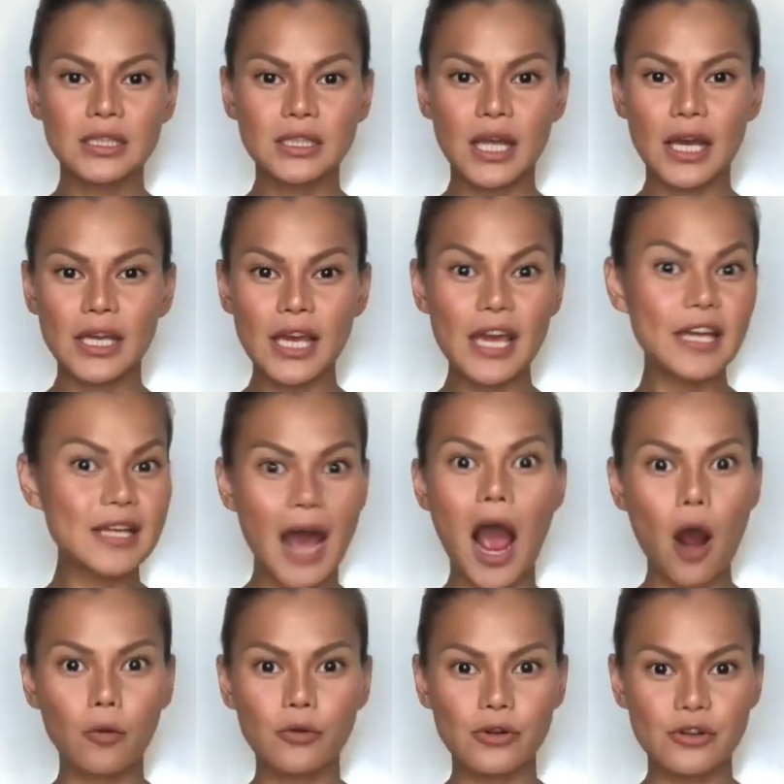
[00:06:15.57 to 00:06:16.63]
like 8
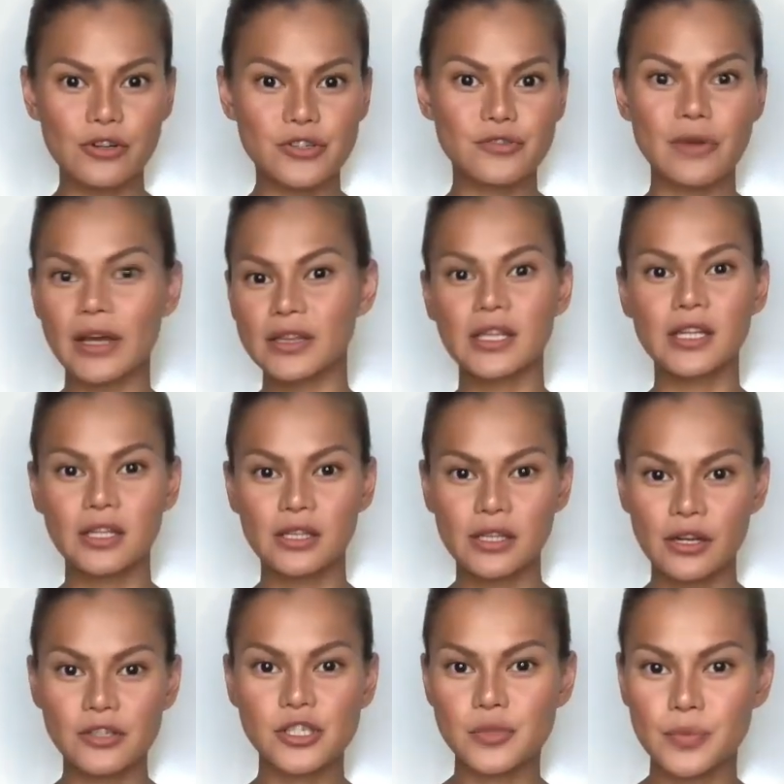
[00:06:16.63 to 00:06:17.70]
hours right then and
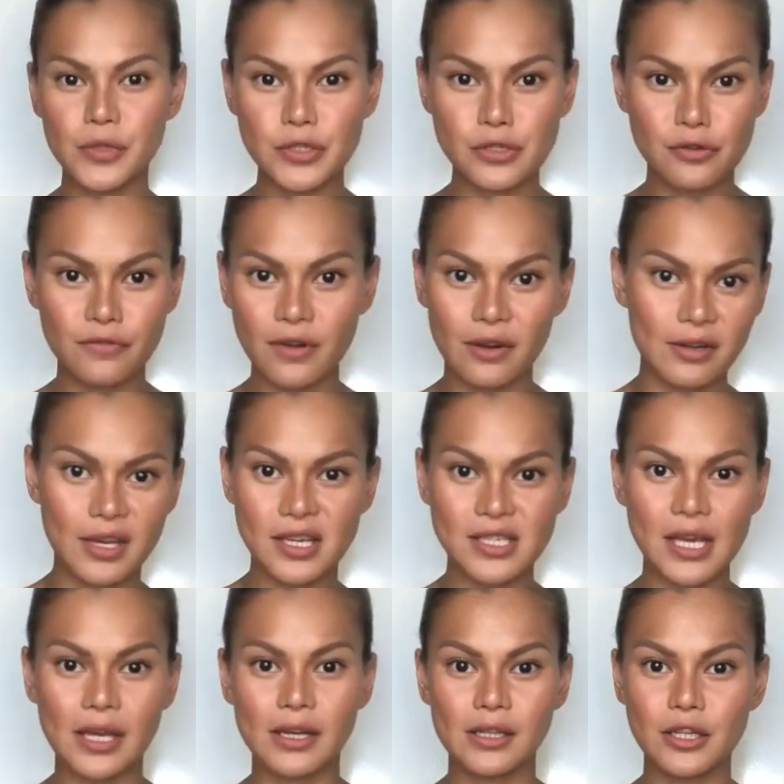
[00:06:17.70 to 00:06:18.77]
there just because you're very
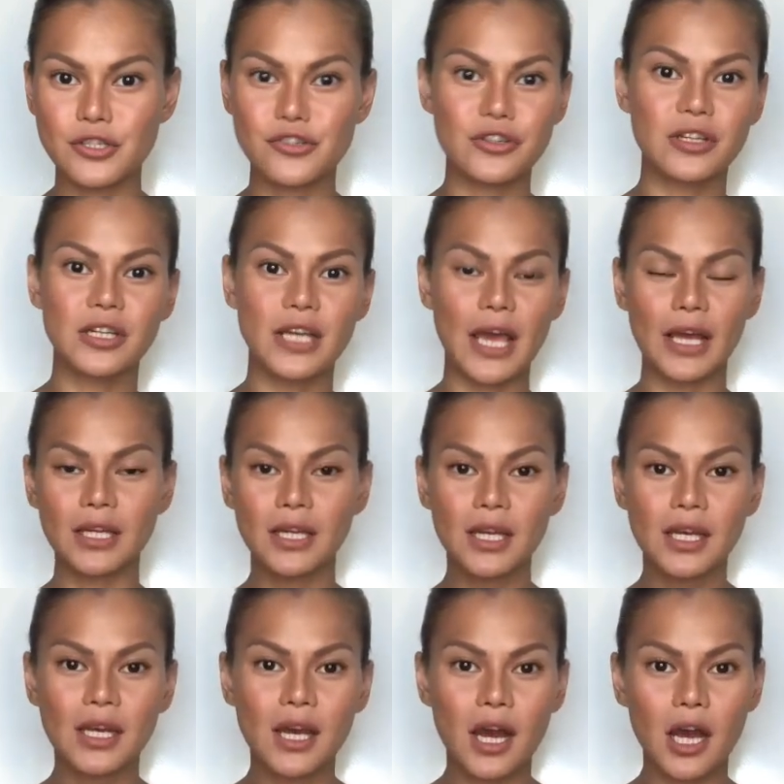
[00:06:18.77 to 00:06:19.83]
excited that you're gonna get
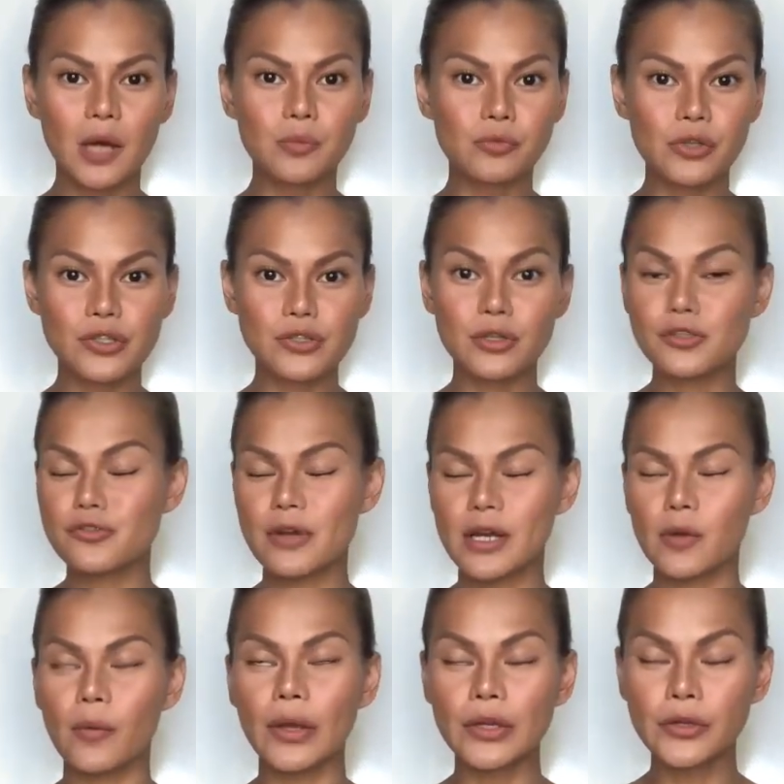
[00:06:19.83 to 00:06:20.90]
results
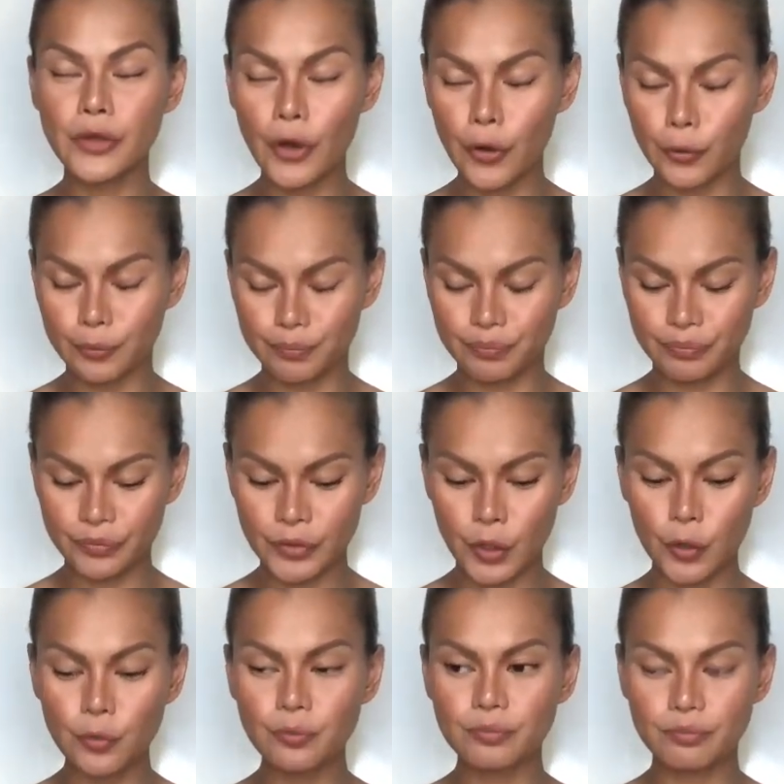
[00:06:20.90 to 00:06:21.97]
right away. No,
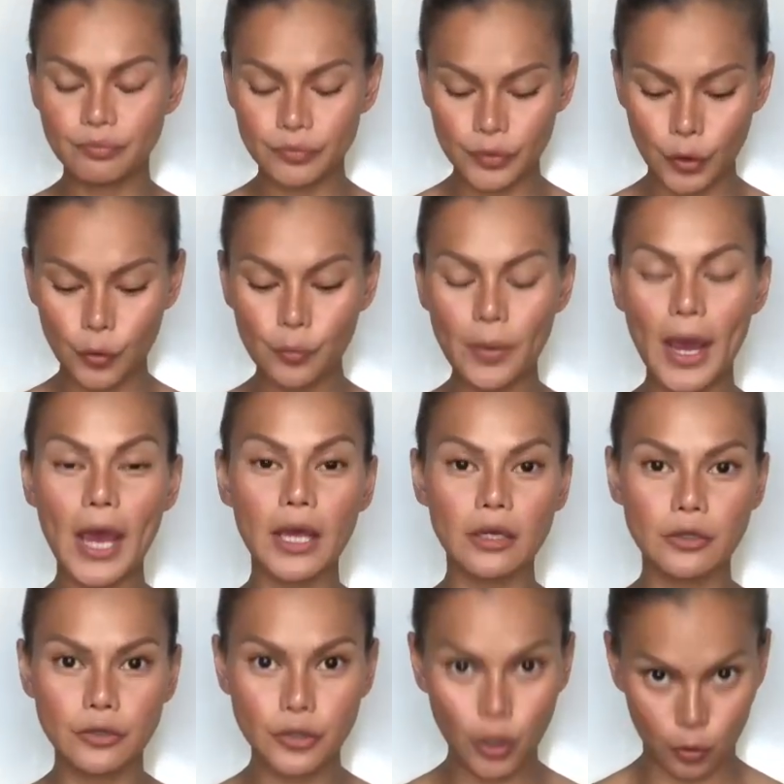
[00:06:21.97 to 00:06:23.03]
no, no,
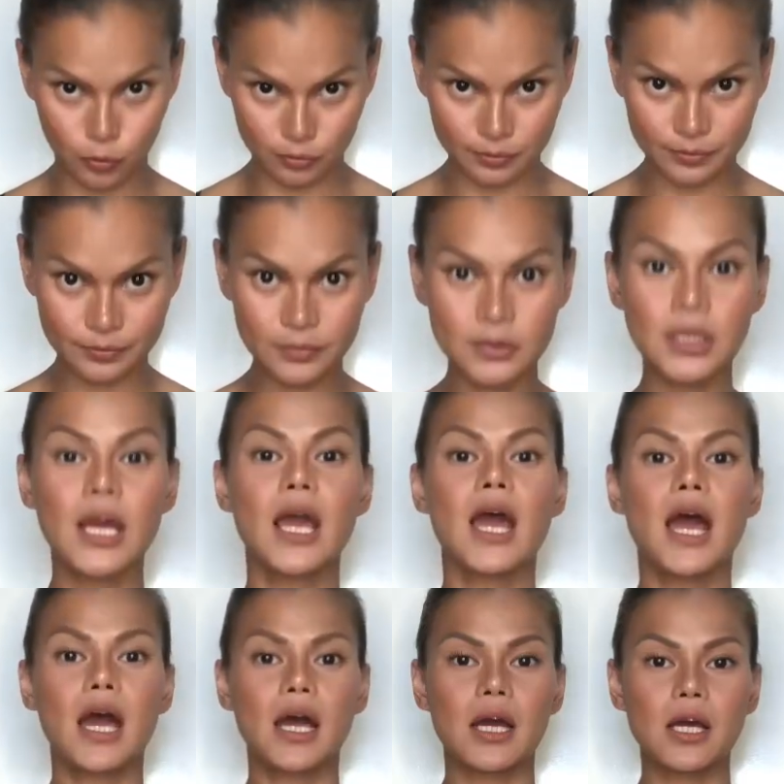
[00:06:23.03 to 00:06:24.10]
and no.
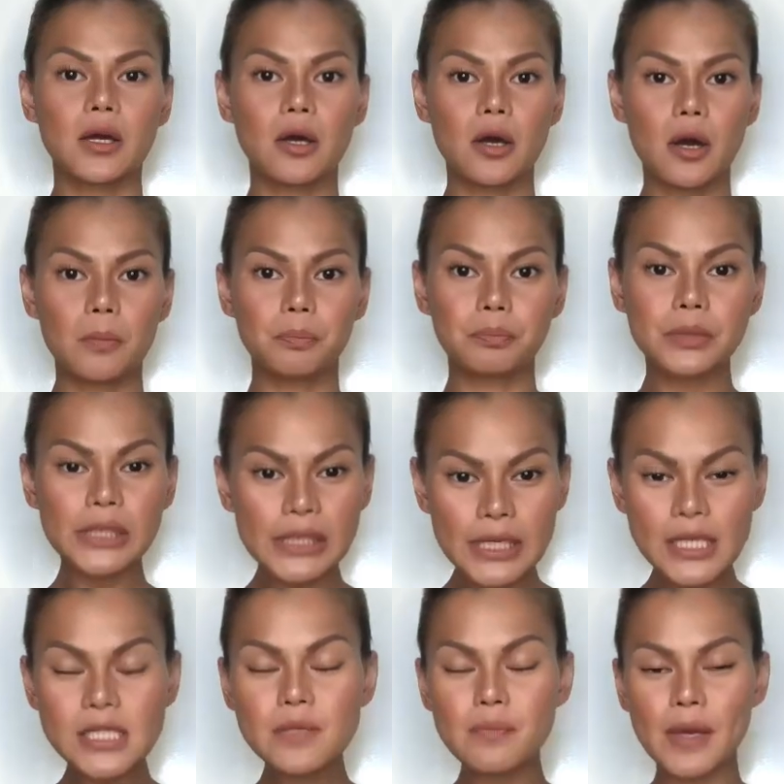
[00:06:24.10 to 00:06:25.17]

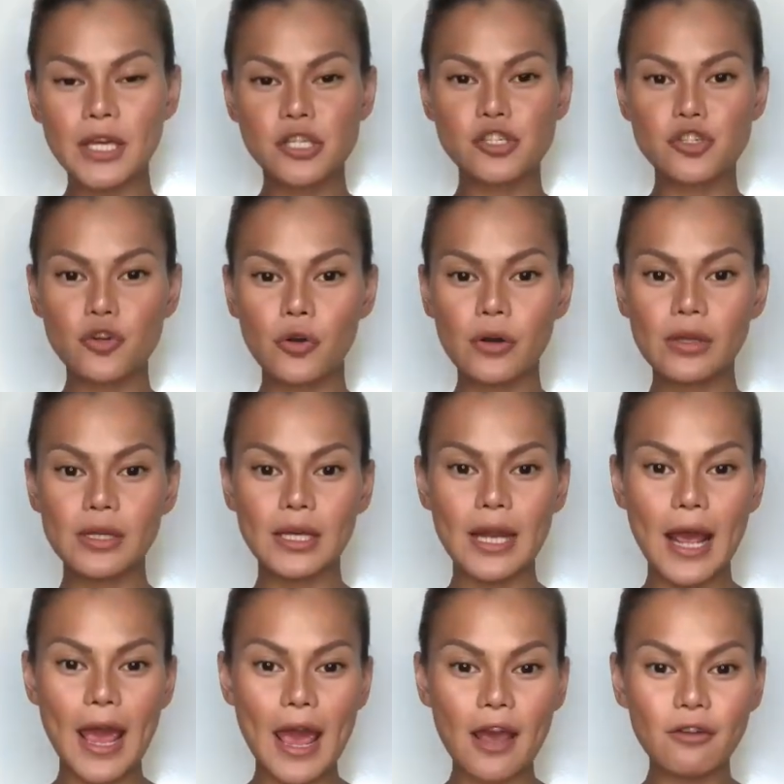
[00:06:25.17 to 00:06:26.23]
Please make sure
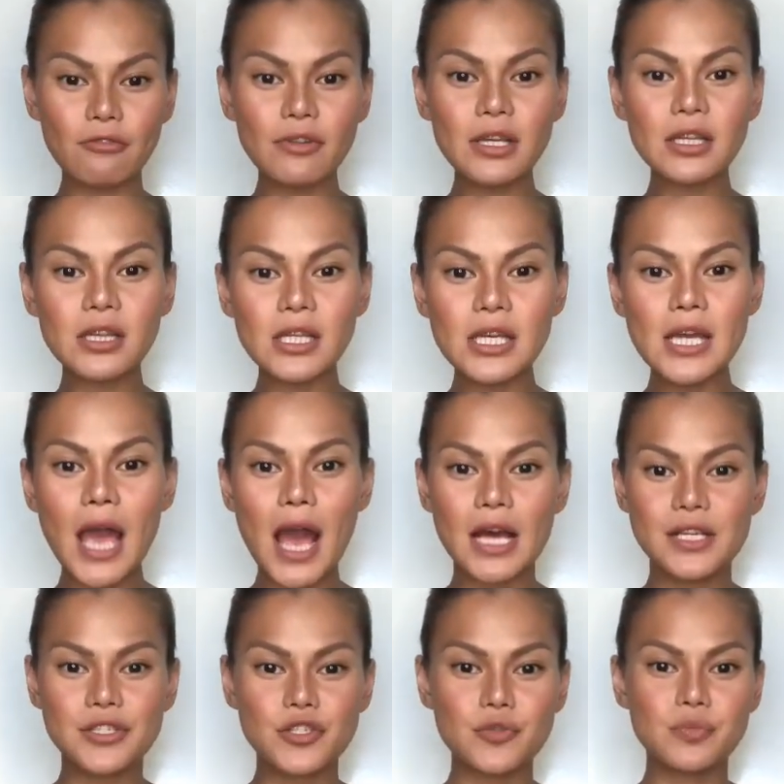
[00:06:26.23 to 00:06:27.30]
that everything
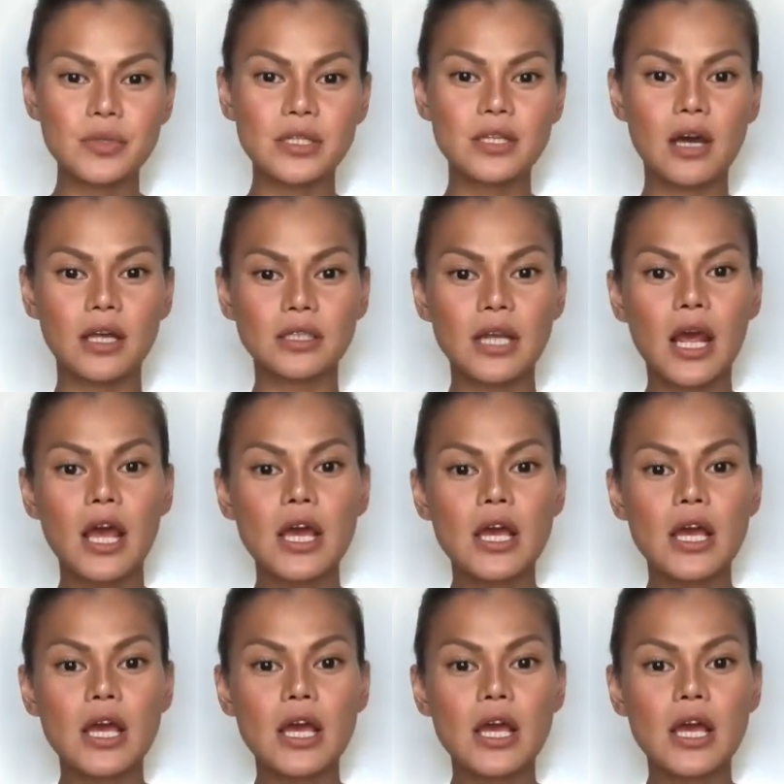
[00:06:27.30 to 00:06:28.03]
has to be done